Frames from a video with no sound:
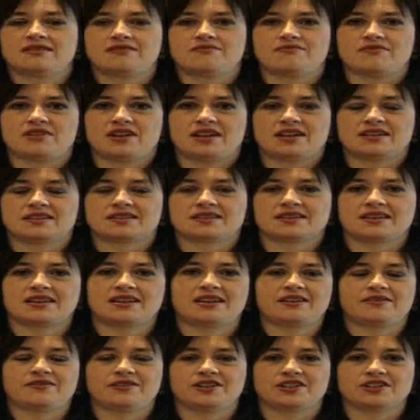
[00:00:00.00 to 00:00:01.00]
erect
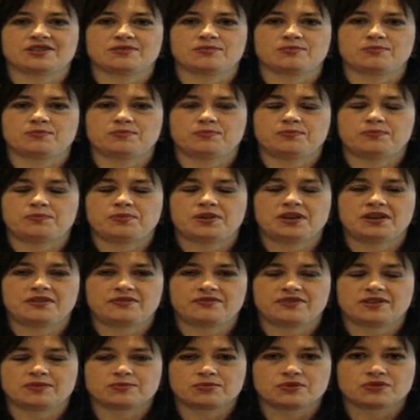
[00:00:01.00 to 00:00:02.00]
carriage and
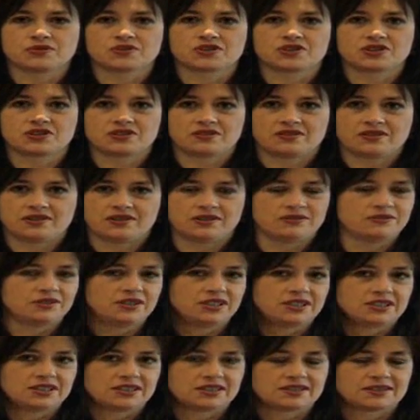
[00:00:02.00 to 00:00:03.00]
perfect posture that you
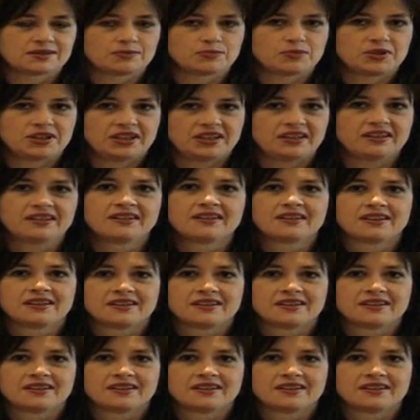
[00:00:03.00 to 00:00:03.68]
needed to be